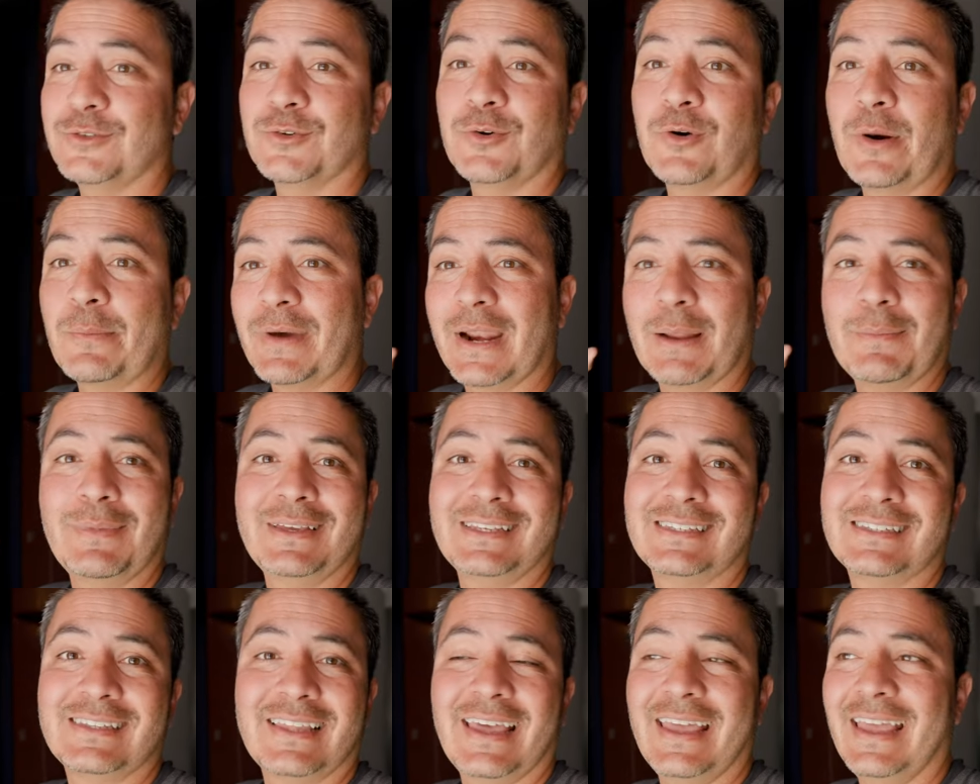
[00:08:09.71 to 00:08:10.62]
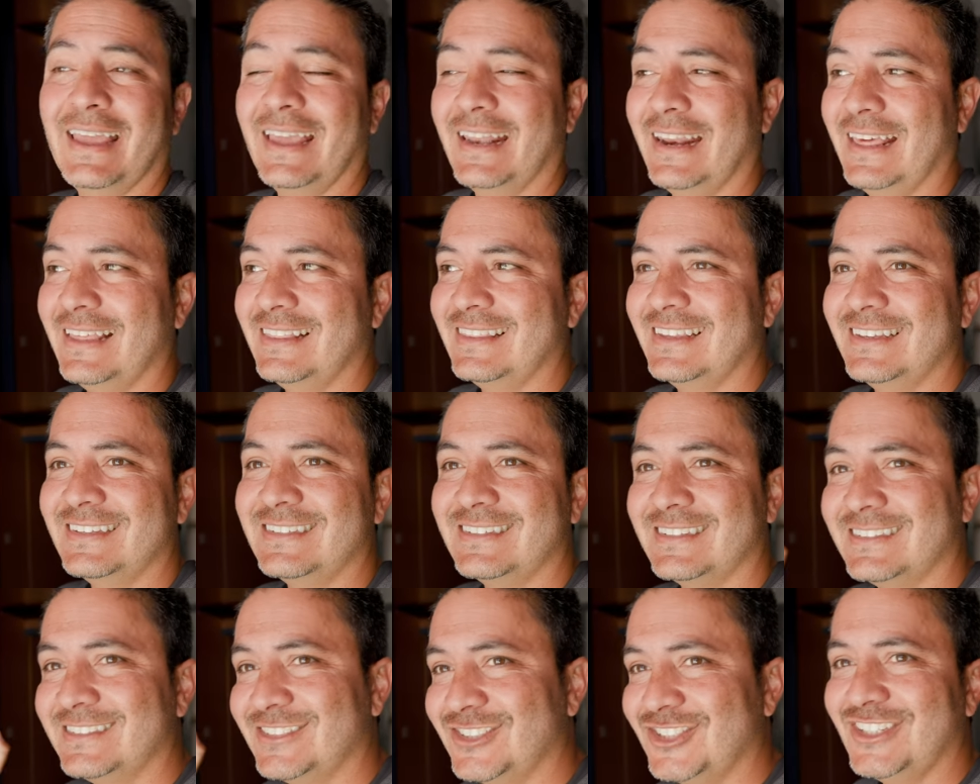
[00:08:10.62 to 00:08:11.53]
So I'm gonna be staying in
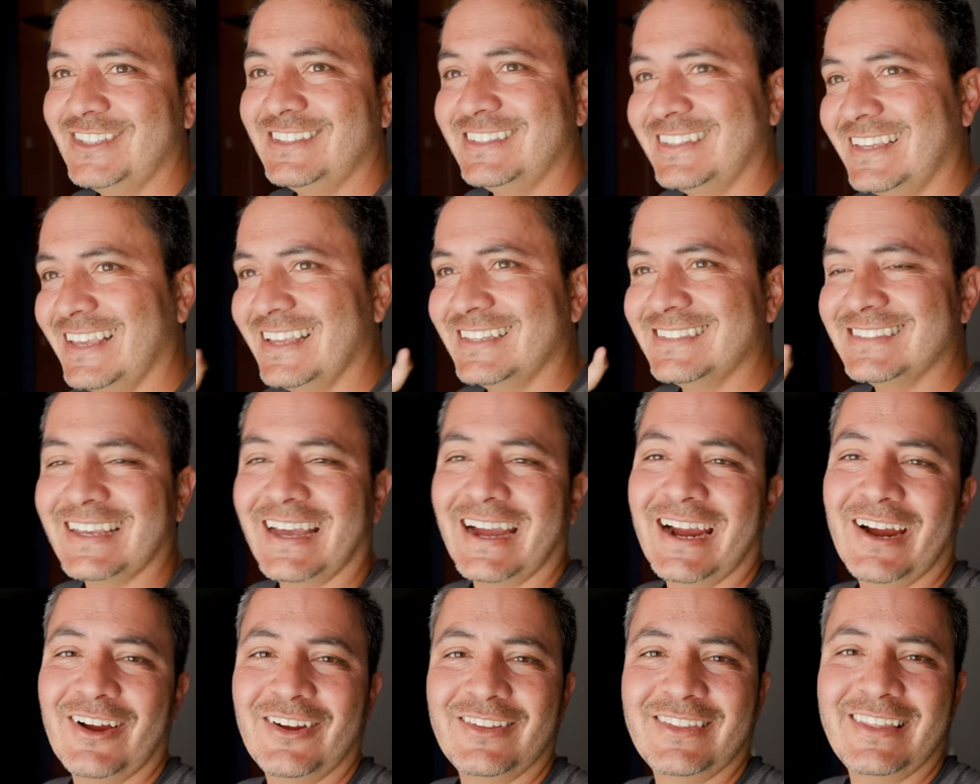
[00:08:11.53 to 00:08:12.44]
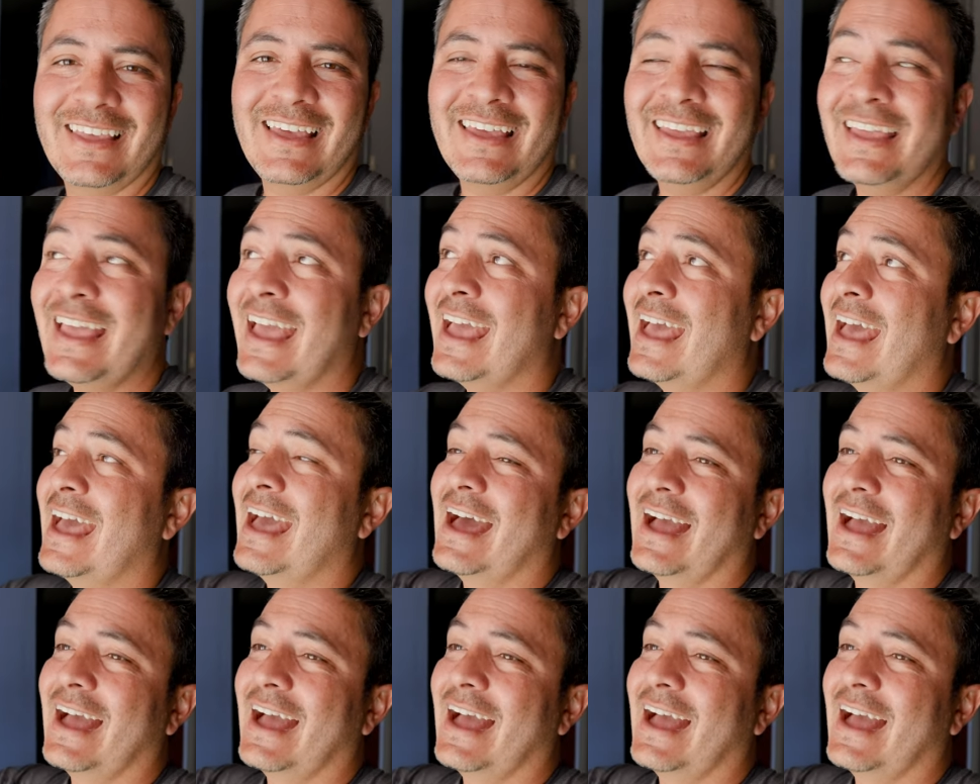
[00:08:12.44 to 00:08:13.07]
this Jeep the entire day.